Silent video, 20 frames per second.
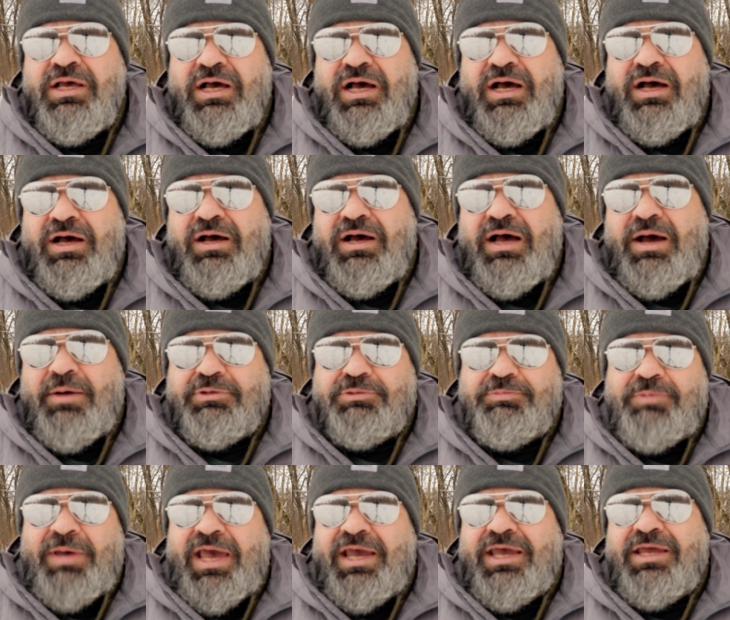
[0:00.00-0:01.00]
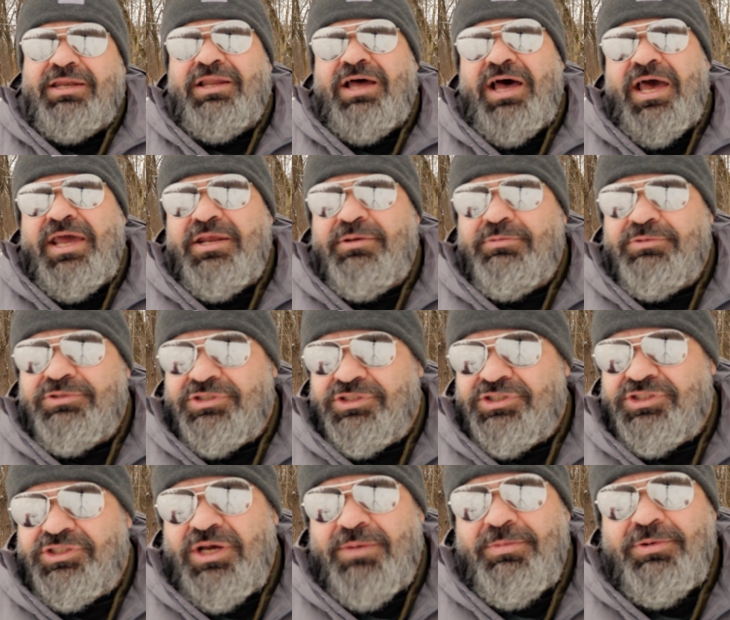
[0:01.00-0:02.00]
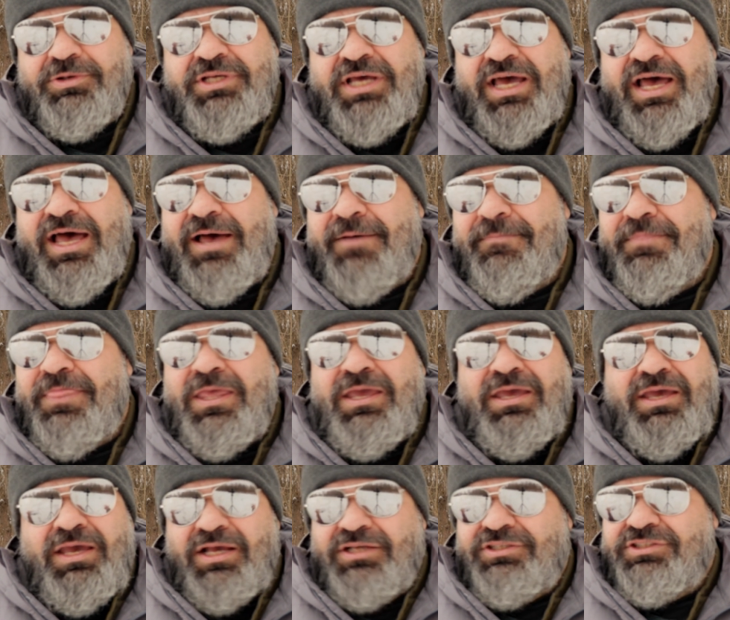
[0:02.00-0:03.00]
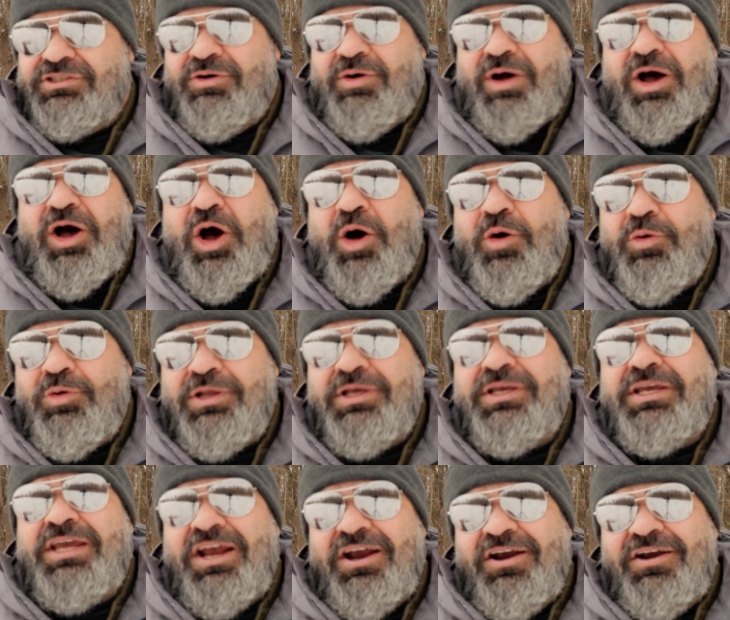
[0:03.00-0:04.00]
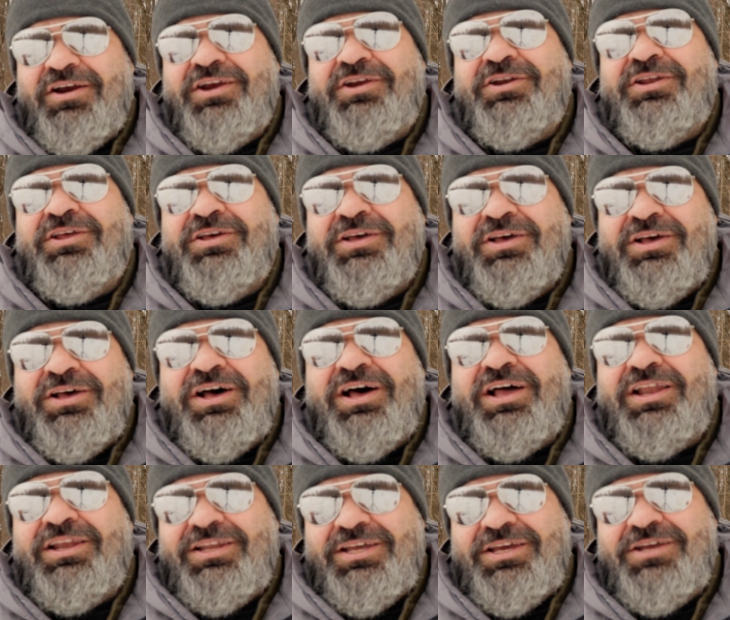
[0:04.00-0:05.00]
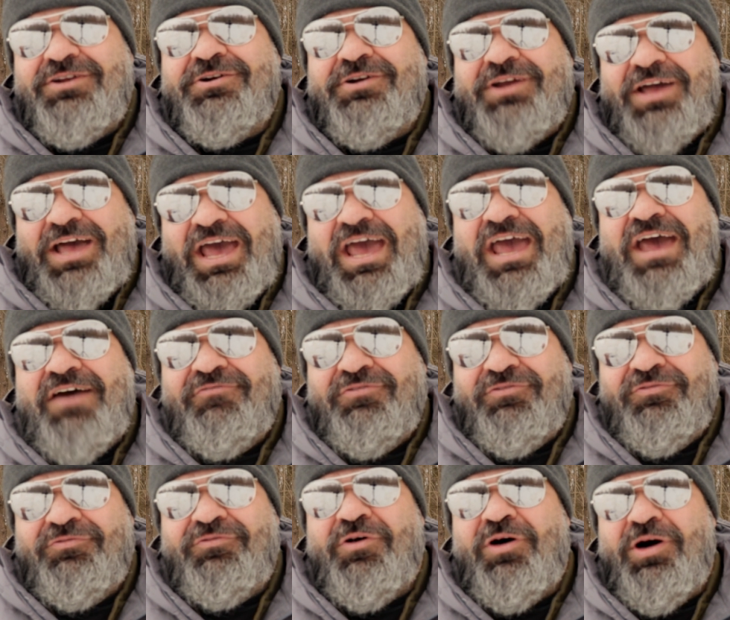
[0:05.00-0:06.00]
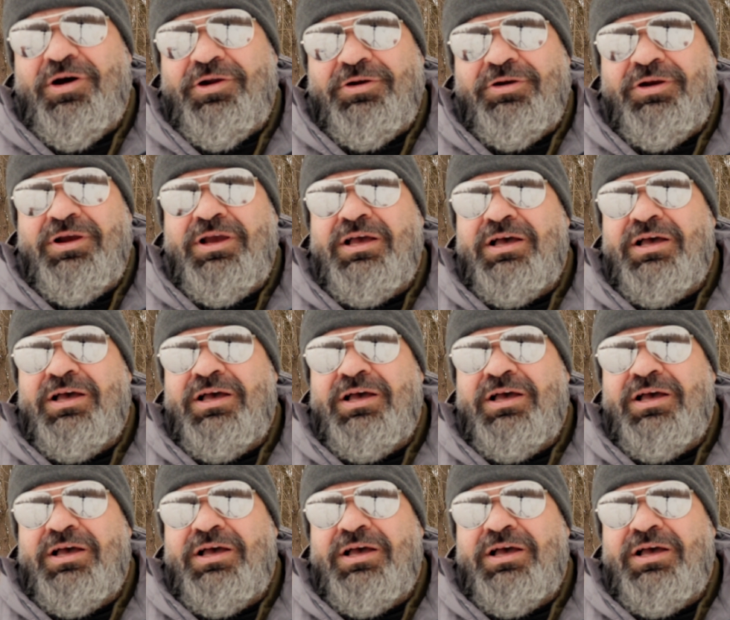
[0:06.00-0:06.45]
I was packing light, it was the summertime, and so I only carried 1.5 liters of water.